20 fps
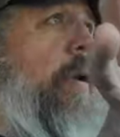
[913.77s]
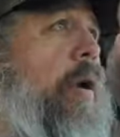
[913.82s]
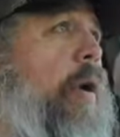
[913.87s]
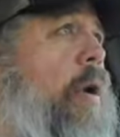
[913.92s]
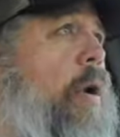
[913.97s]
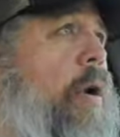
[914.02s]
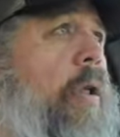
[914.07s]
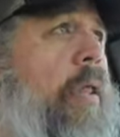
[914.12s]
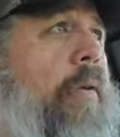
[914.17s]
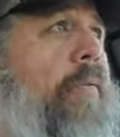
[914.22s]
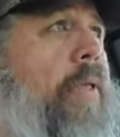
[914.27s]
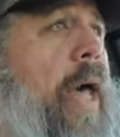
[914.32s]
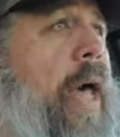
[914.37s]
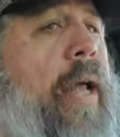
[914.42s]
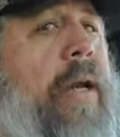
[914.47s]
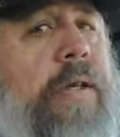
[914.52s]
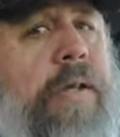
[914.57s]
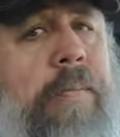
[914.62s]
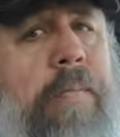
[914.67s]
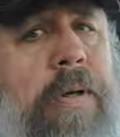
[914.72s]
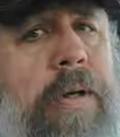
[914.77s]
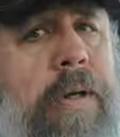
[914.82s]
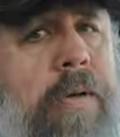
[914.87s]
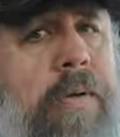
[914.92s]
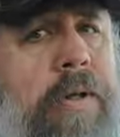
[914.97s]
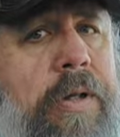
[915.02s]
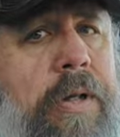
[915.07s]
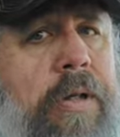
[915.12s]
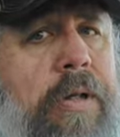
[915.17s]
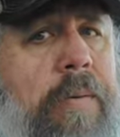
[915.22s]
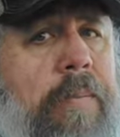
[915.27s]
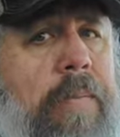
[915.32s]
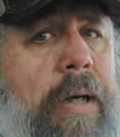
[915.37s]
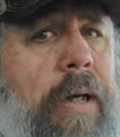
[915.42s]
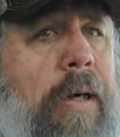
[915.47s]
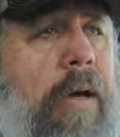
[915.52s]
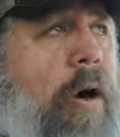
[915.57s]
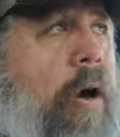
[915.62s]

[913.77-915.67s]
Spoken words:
all of that is minutiae to me.